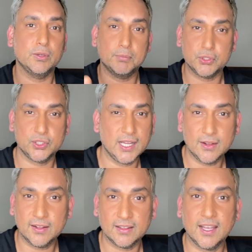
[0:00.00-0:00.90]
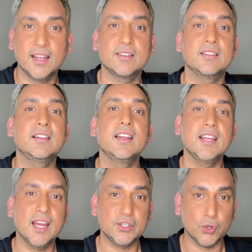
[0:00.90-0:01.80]
push down on the handle
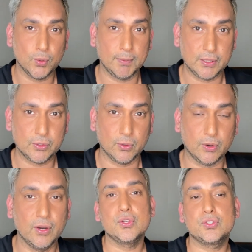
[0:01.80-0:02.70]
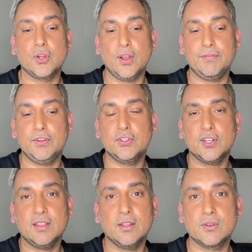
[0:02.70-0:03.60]
and you open the door. So if you
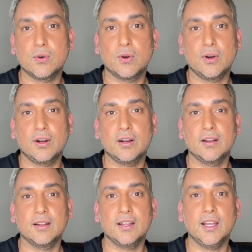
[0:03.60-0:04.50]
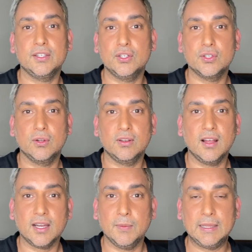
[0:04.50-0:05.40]
shut the door and you don't
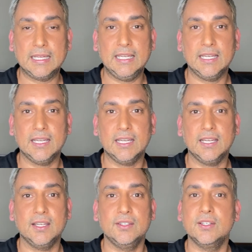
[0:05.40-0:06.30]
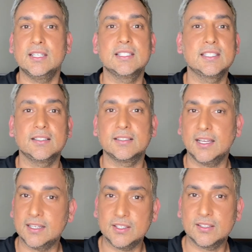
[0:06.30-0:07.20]
lock it with a key, you can still
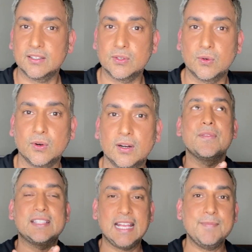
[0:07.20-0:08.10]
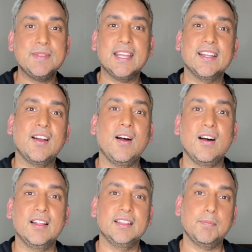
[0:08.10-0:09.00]
get into the door. Same thing
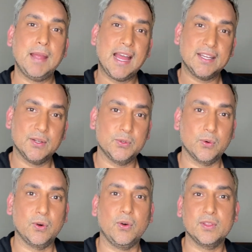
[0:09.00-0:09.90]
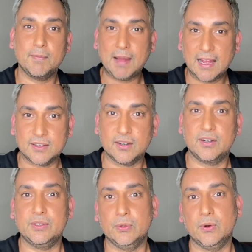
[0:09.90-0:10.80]
on the patio door or the
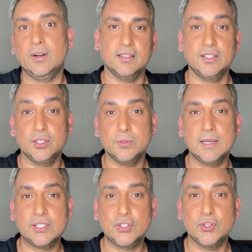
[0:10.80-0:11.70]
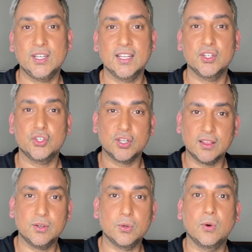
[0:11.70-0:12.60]
backyard door. In US, you can shut
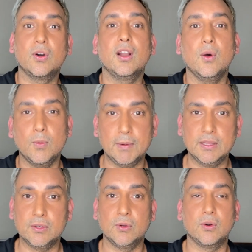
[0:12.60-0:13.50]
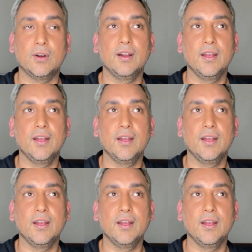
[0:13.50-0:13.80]
the door, open the door,